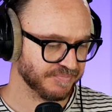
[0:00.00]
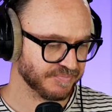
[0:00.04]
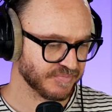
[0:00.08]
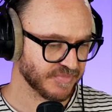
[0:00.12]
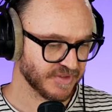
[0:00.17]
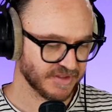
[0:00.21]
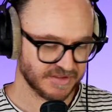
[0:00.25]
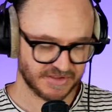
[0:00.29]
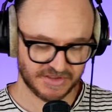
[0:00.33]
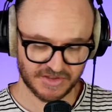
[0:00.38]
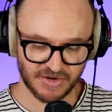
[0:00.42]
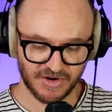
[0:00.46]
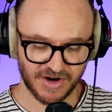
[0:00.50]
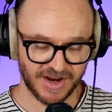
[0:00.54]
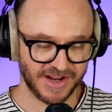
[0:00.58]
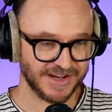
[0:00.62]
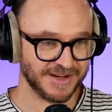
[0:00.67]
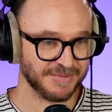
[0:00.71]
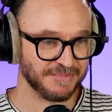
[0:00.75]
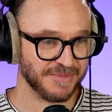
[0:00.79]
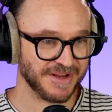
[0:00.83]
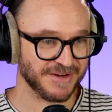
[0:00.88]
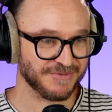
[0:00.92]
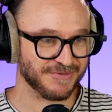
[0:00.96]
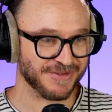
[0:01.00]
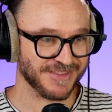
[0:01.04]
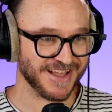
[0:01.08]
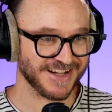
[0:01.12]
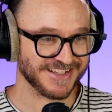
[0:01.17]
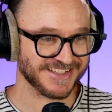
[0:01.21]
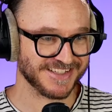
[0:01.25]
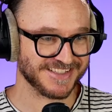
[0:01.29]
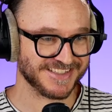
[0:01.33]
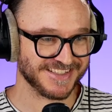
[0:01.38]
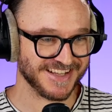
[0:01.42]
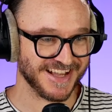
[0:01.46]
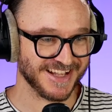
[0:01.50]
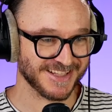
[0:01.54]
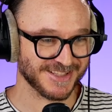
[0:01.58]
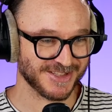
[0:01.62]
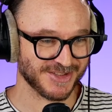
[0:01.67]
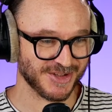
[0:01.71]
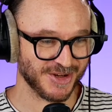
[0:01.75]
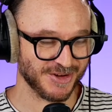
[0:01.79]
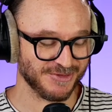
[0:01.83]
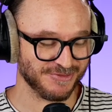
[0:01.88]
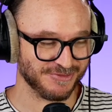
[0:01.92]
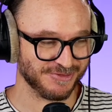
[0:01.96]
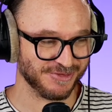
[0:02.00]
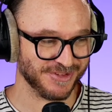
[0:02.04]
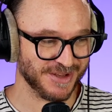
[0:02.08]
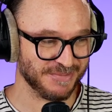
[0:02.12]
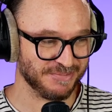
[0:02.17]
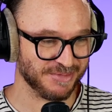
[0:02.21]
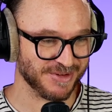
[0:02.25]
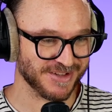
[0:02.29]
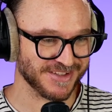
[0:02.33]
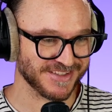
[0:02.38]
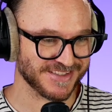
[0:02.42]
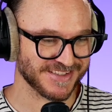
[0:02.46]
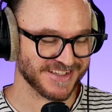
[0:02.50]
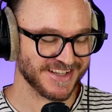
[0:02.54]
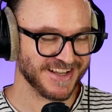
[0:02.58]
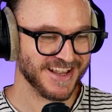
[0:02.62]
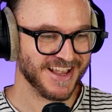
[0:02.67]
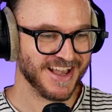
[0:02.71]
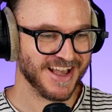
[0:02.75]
Sorry, I didn't mean for that to sound so flippant.